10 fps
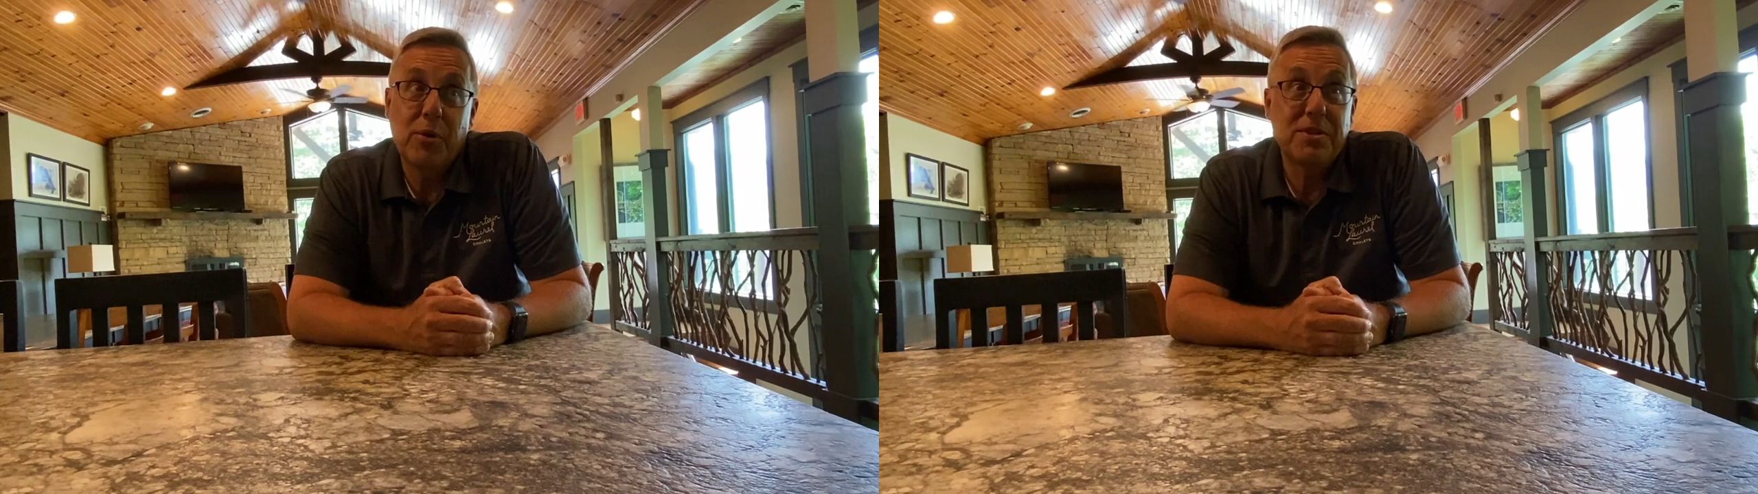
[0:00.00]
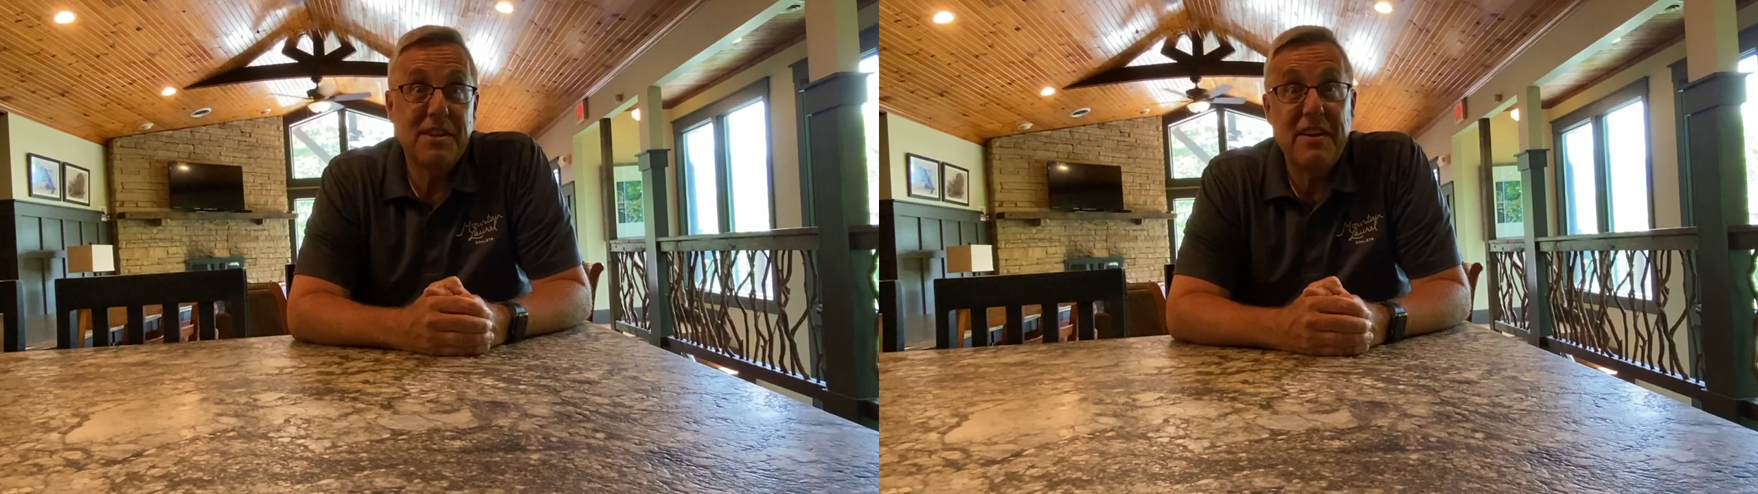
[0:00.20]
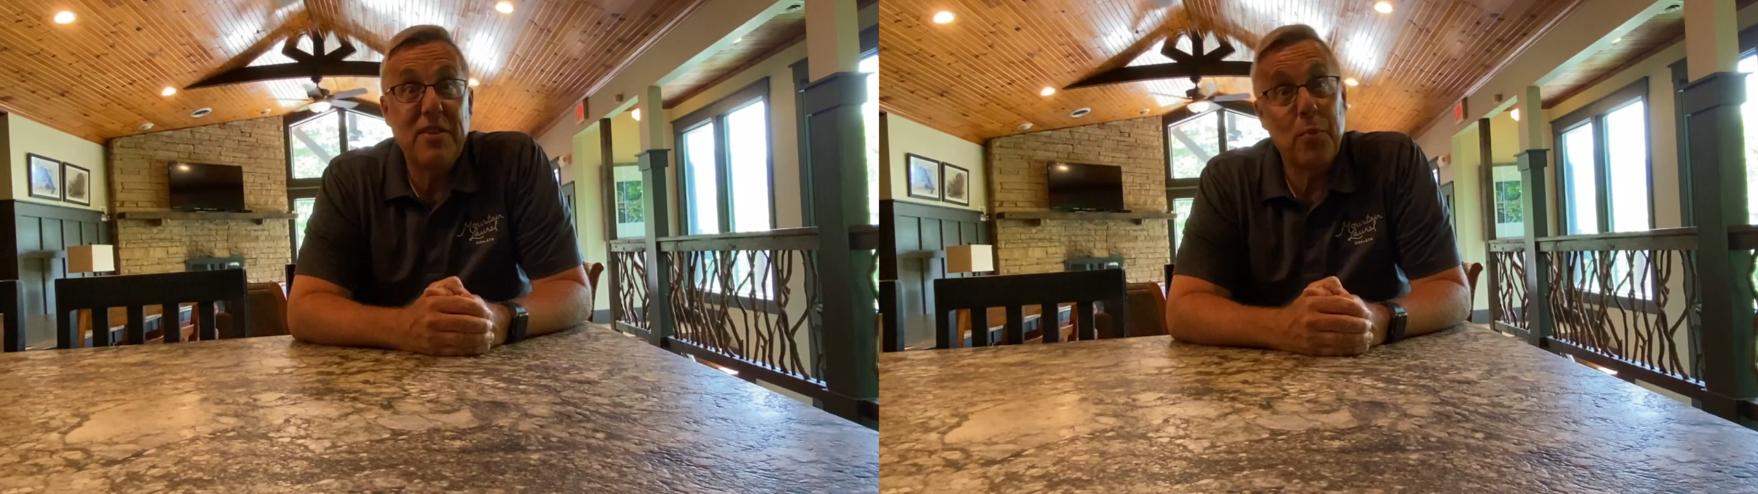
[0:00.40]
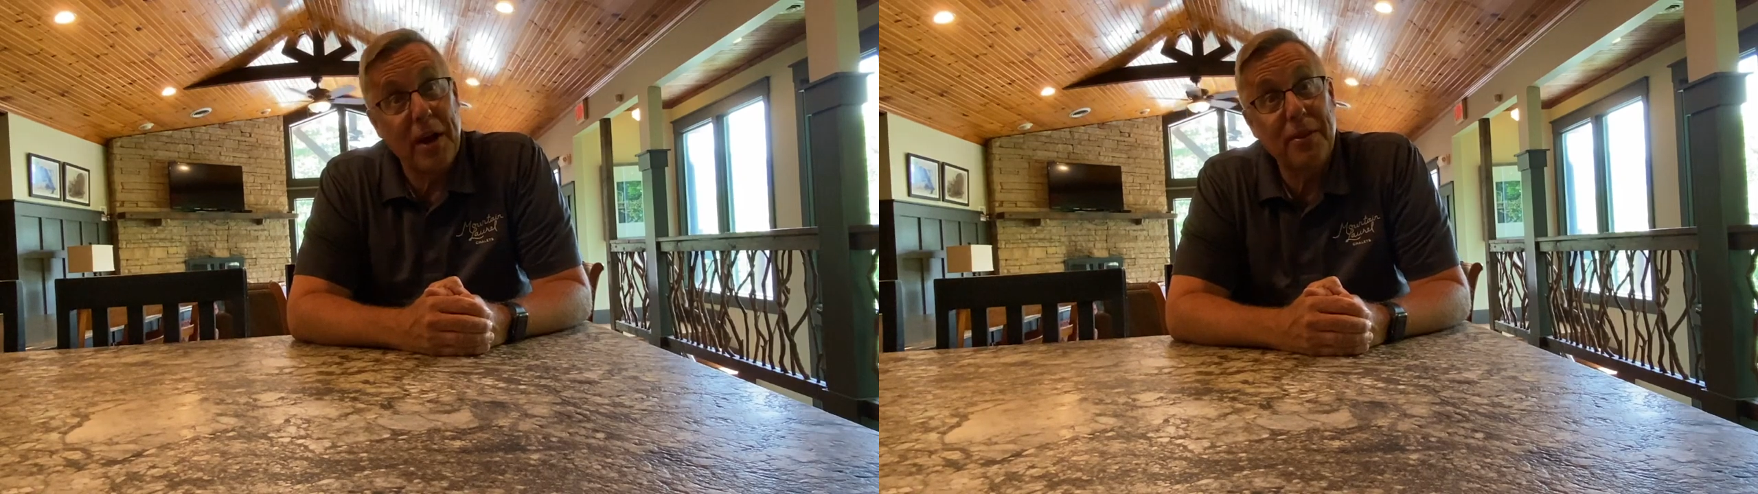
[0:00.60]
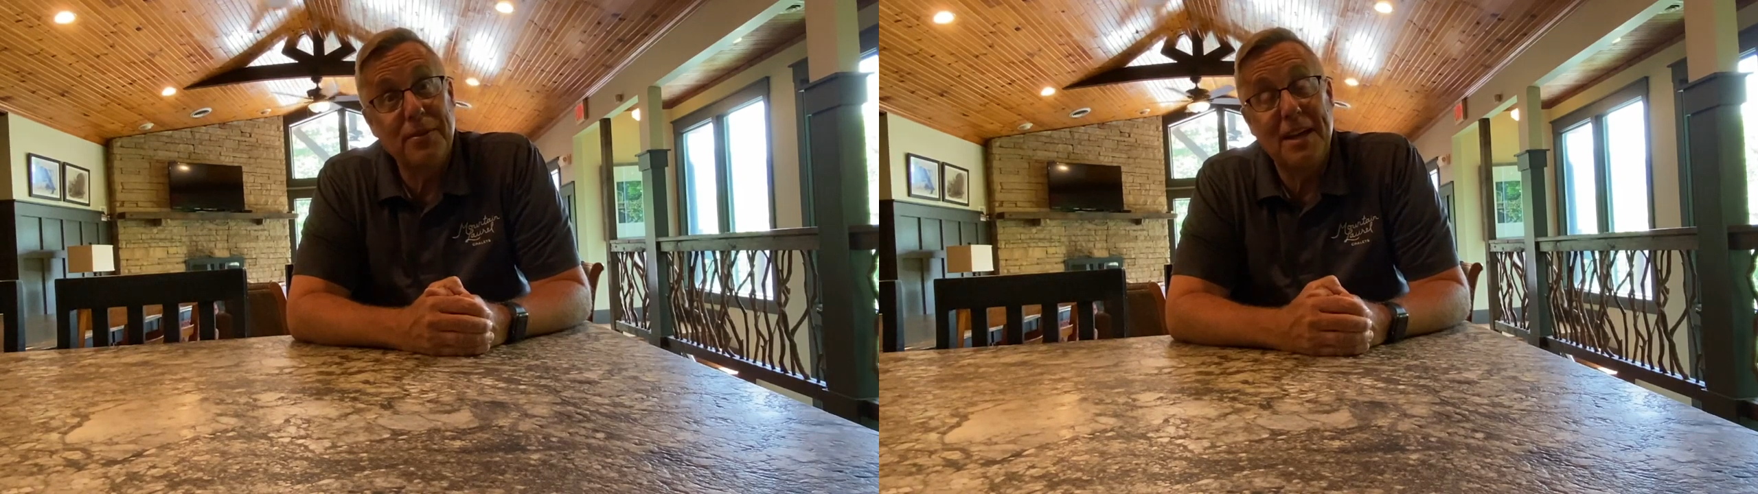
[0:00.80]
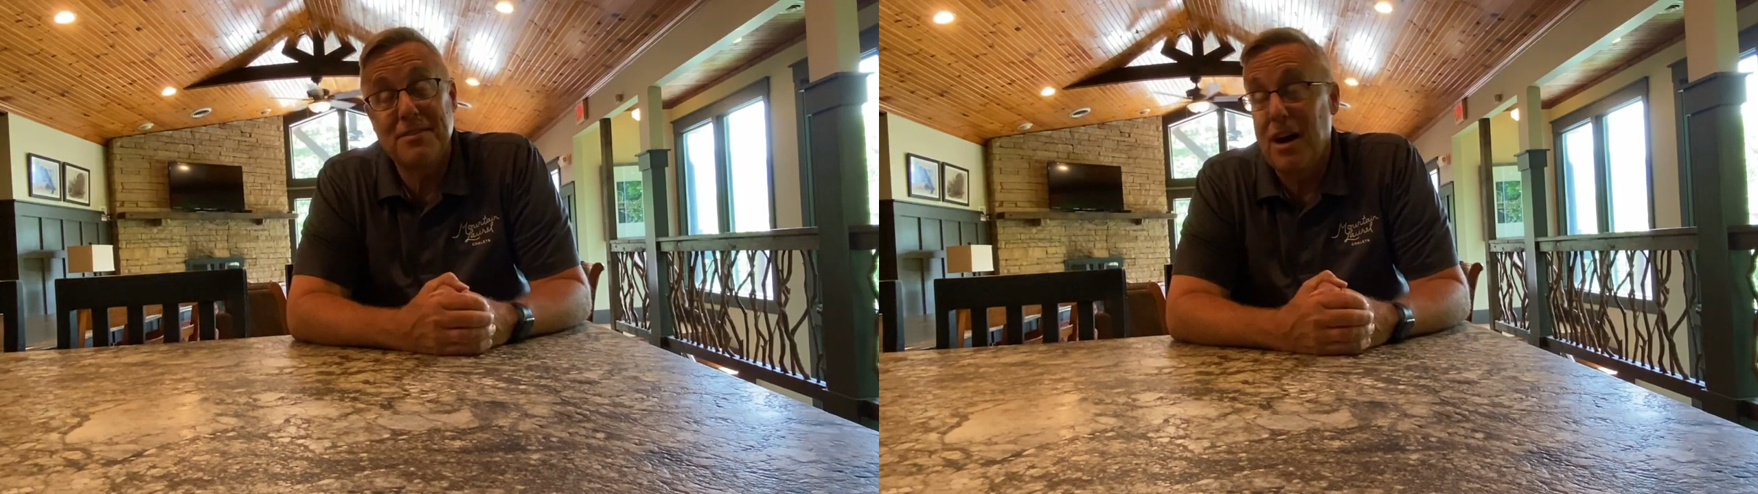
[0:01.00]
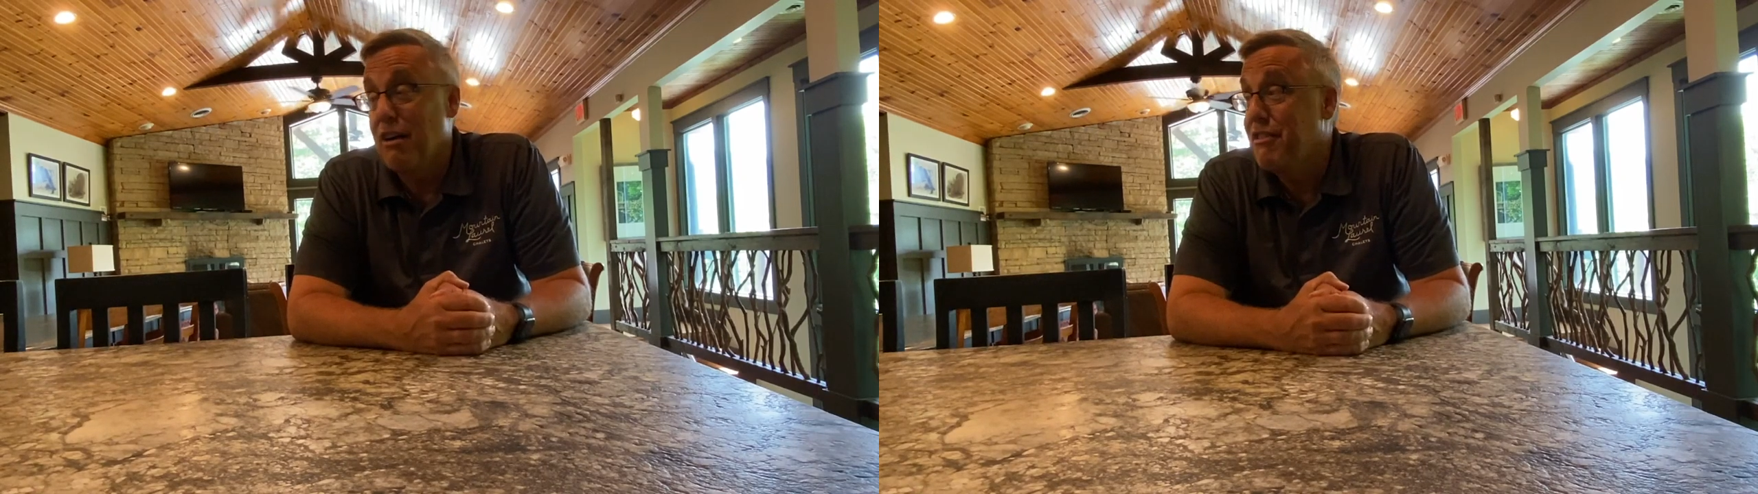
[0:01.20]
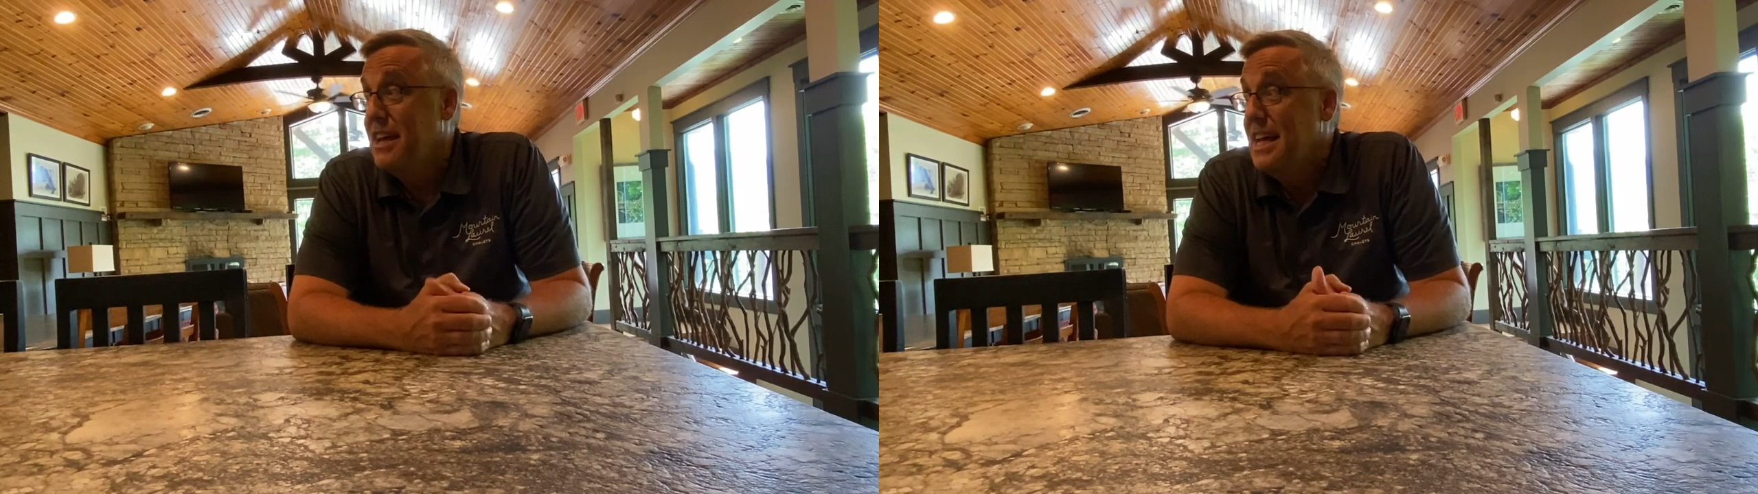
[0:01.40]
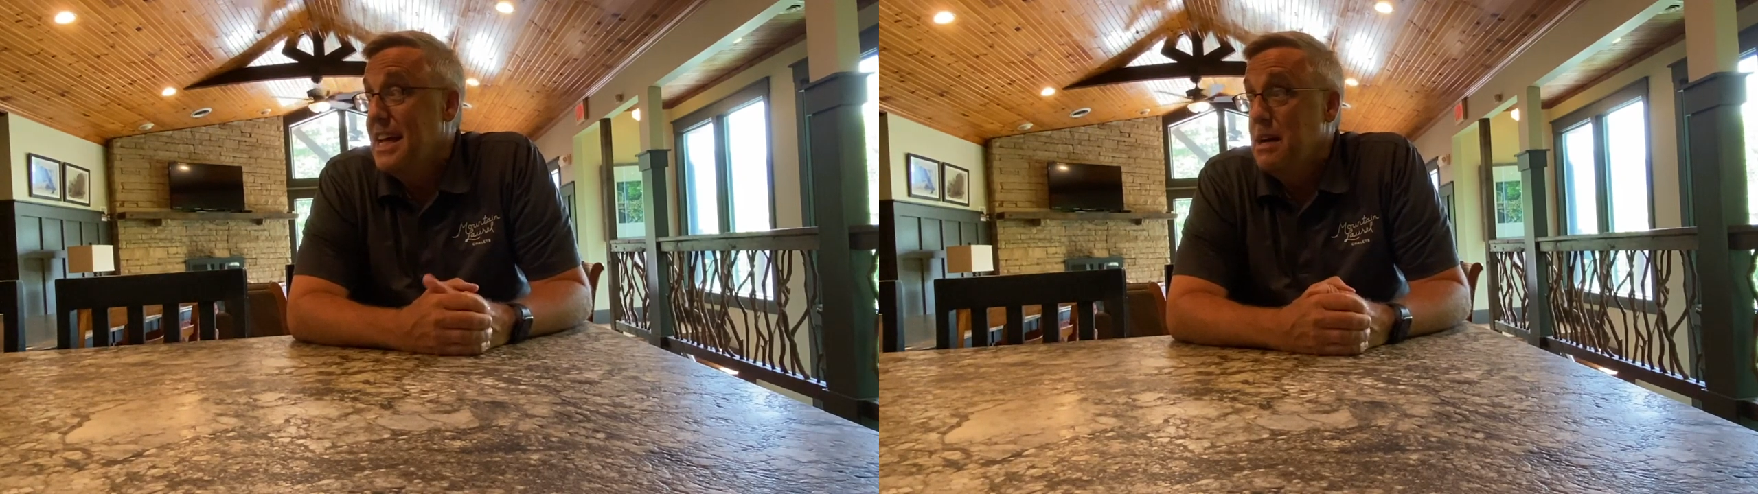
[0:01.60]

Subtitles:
course, they've had their regular days off,